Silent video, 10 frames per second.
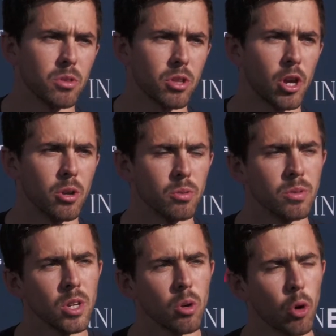so
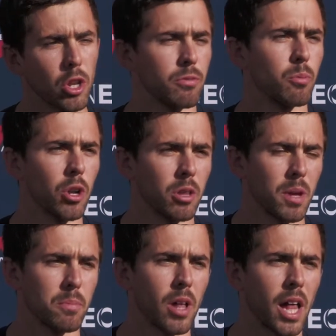one of
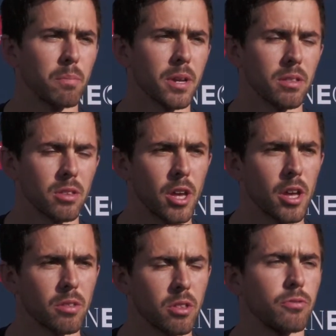the people helping
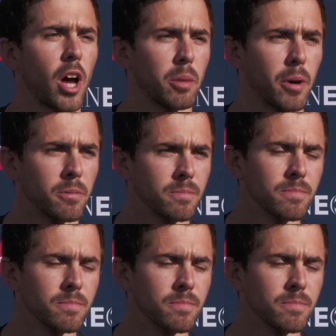to fly the boat.